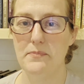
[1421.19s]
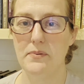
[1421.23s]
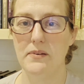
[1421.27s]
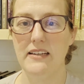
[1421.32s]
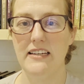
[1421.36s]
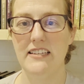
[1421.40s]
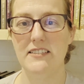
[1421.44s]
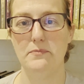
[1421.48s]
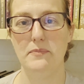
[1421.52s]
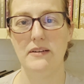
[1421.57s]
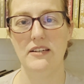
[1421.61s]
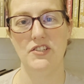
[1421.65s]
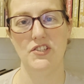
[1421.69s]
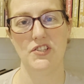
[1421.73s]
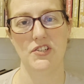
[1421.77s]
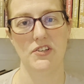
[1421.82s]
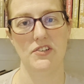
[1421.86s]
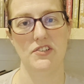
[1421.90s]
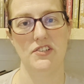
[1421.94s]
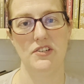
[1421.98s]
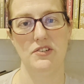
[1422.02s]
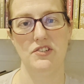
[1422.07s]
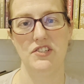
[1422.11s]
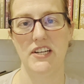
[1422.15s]
please be
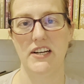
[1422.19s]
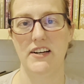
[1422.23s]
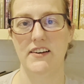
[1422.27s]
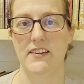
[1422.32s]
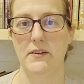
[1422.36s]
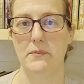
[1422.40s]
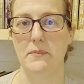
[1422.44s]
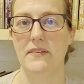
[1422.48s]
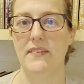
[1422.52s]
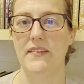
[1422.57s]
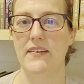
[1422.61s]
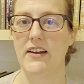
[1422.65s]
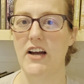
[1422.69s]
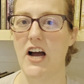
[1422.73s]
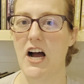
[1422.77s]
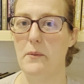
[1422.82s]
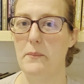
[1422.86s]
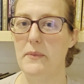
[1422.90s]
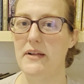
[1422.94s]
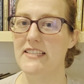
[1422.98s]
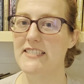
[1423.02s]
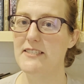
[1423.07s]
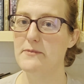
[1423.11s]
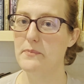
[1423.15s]
sure to share them in the
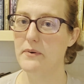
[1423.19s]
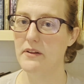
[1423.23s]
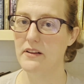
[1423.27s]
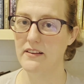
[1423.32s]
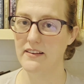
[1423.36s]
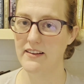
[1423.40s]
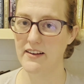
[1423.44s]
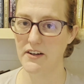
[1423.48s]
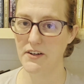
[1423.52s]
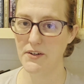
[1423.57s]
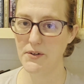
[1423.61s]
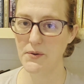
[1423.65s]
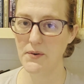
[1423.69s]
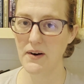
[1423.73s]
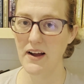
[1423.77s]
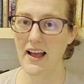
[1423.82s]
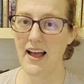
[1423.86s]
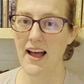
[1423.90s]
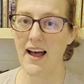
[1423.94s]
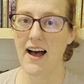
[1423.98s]
comments below.